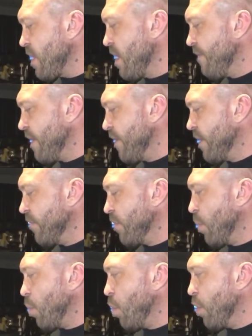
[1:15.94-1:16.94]
a very
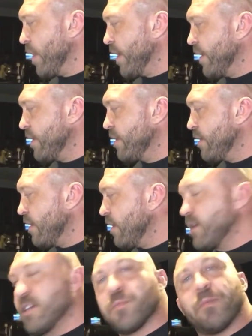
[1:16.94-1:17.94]
rewarding
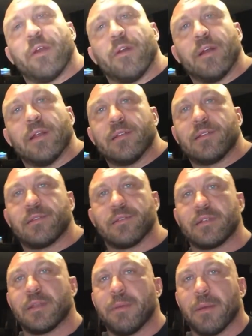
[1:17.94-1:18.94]
experience
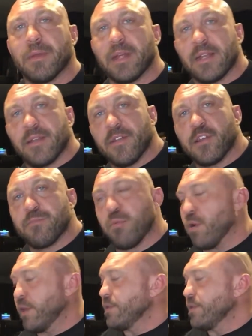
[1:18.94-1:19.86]
to be able to get to this point.